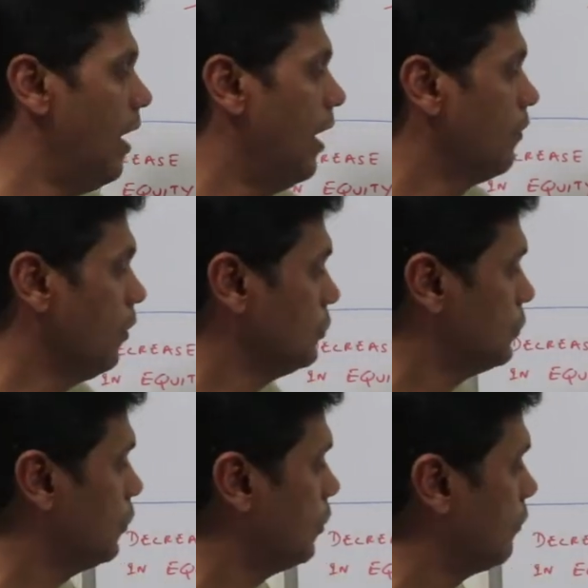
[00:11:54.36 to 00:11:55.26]
And
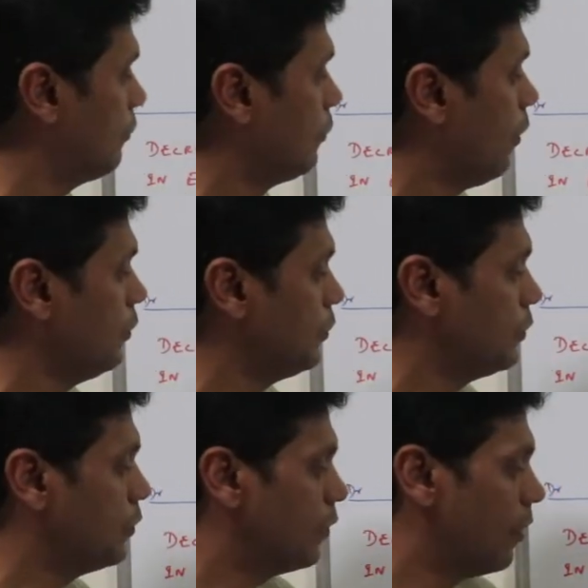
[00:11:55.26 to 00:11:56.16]
also, if you want
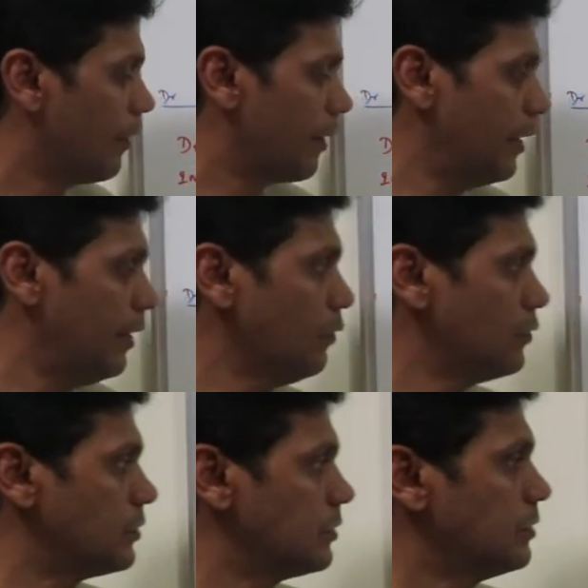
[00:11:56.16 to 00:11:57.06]
to
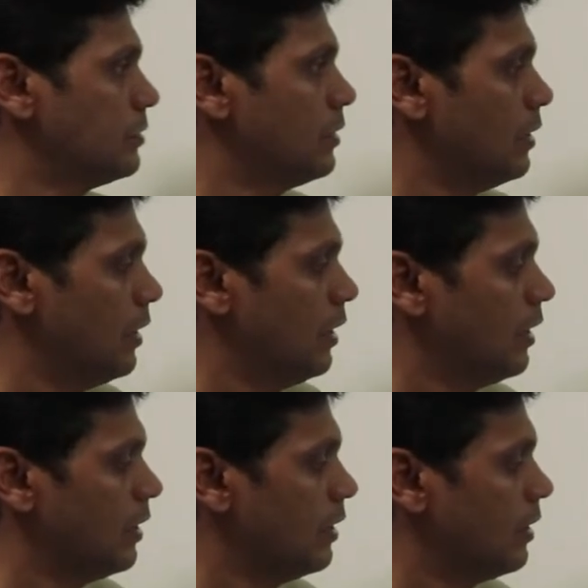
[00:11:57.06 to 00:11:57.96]
reduce
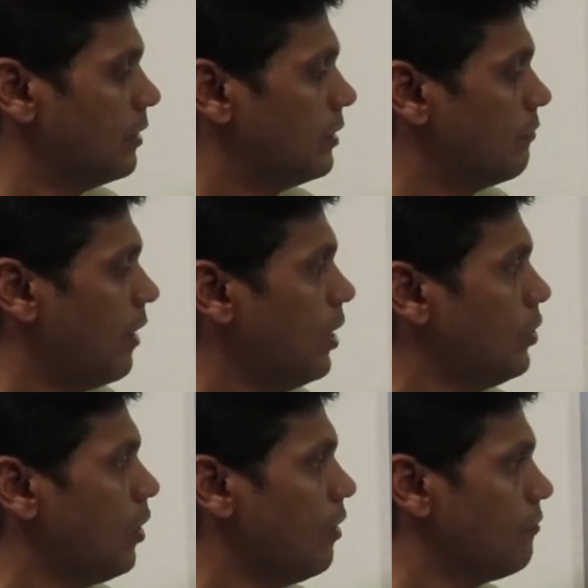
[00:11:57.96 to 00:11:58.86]
the
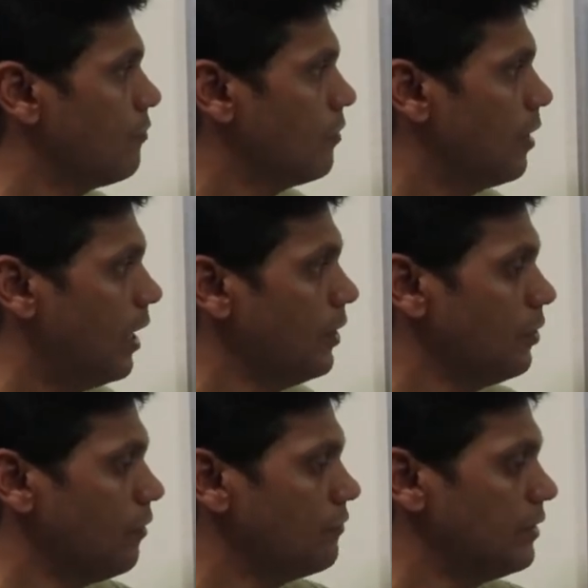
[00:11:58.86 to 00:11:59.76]
value of
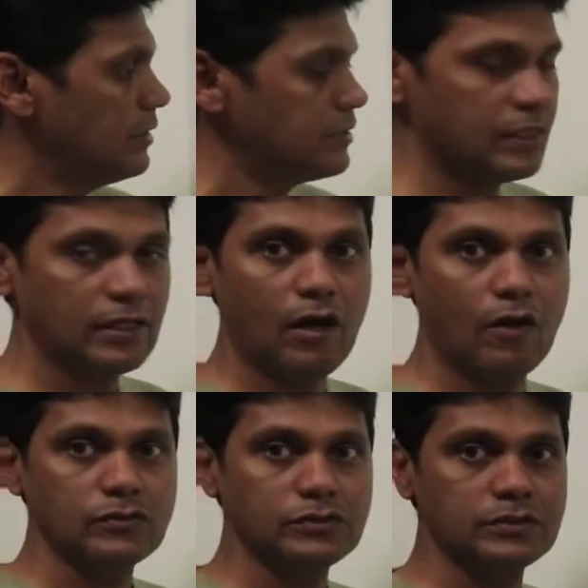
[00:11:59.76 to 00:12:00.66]
any of these
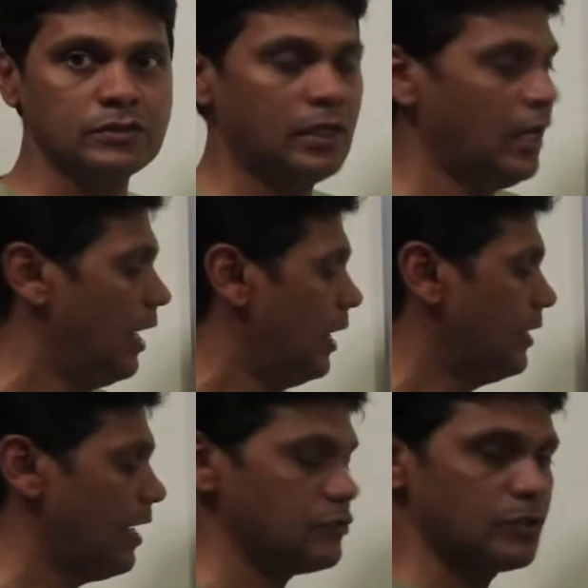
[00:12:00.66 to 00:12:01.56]
accounts,
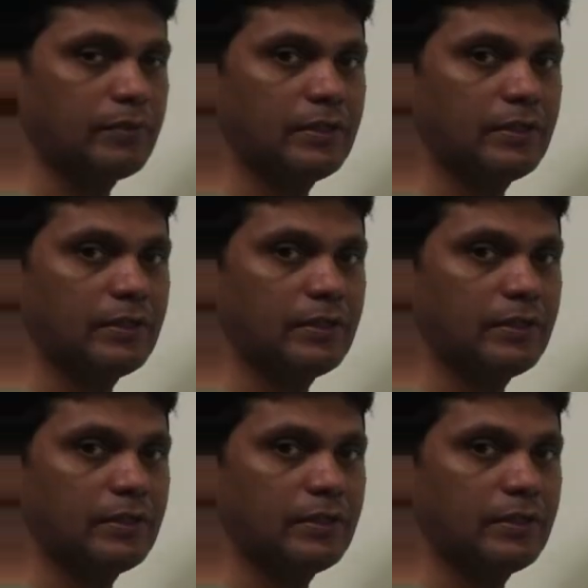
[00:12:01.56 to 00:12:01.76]
it has to